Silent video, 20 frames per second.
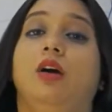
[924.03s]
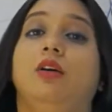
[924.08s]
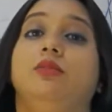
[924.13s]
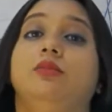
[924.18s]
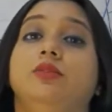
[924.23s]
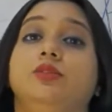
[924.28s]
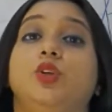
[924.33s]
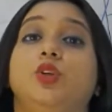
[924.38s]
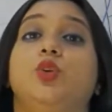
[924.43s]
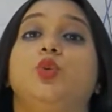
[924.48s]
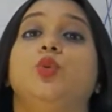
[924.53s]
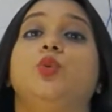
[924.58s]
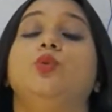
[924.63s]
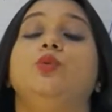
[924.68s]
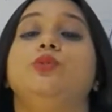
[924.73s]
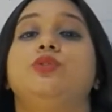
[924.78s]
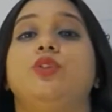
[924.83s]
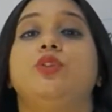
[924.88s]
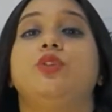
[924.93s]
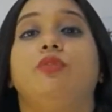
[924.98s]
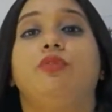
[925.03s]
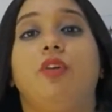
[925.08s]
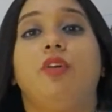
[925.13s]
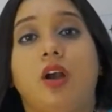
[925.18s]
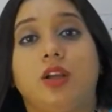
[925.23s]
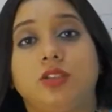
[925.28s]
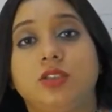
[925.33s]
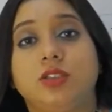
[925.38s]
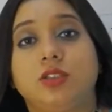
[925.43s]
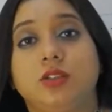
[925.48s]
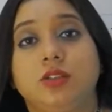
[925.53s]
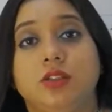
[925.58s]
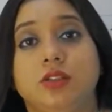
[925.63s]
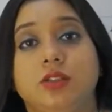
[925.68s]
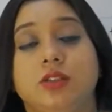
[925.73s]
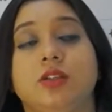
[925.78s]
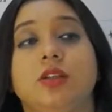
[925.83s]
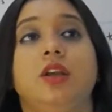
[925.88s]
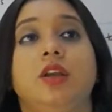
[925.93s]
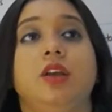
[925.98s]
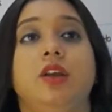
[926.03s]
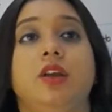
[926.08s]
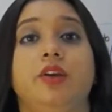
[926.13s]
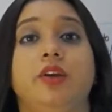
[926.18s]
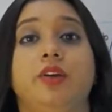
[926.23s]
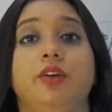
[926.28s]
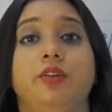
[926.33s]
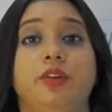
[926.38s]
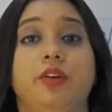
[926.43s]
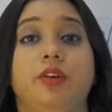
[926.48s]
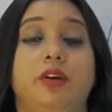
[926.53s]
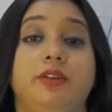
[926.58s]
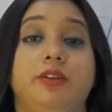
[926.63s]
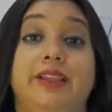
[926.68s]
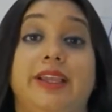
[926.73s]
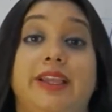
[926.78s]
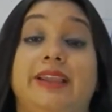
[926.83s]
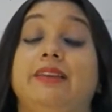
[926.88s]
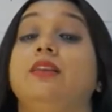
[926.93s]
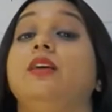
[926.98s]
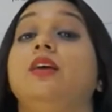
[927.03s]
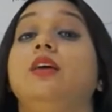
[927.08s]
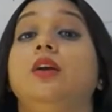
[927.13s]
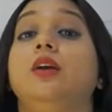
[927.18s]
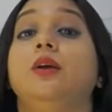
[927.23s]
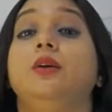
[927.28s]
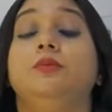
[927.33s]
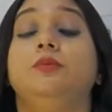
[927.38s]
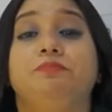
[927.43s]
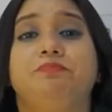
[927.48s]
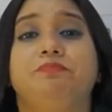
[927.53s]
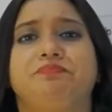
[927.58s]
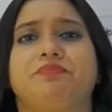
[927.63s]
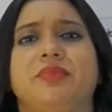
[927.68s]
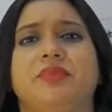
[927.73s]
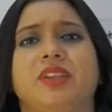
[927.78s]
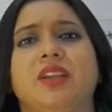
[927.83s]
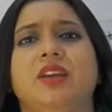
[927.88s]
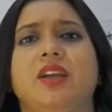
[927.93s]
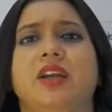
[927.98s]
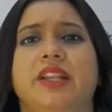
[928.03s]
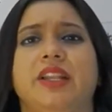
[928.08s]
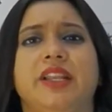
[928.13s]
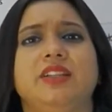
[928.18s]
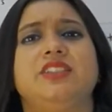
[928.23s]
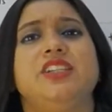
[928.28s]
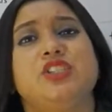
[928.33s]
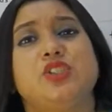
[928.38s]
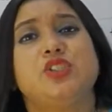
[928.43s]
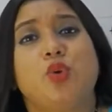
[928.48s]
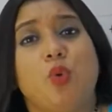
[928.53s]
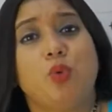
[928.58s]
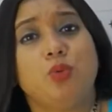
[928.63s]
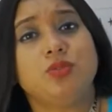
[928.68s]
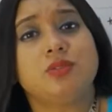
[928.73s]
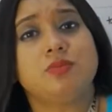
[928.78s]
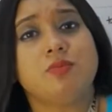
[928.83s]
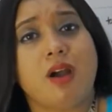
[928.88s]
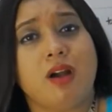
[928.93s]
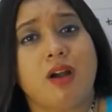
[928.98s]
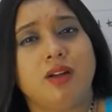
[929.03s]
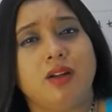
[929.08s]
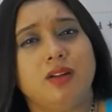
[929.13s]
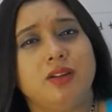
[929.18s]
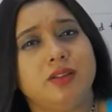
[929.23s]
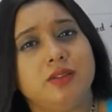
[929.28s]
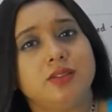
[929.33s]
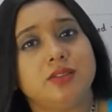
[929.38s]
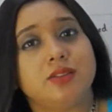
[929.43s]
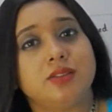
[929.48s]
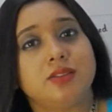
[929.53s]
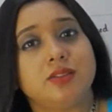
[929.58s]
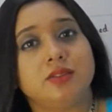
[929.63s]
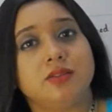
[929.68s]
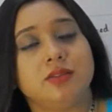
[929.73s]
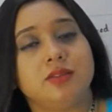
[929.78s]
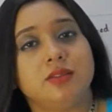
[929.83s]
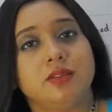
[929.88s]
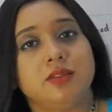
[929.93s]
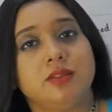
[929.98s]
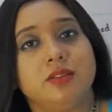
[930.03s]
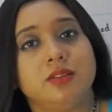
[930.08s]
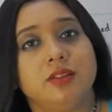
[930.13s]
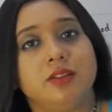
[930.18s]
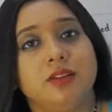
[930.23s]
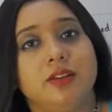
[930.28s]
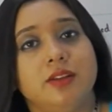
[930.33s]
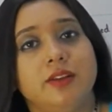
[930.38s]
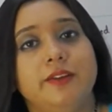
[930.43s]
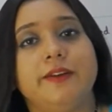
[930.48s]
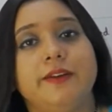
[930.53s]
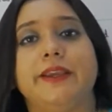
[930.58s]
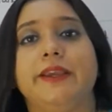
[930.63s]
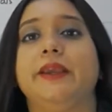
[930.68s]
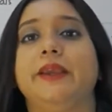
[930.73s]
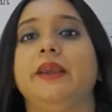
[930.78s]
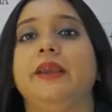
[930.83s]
the rules of article, then connect discourse markers, okay?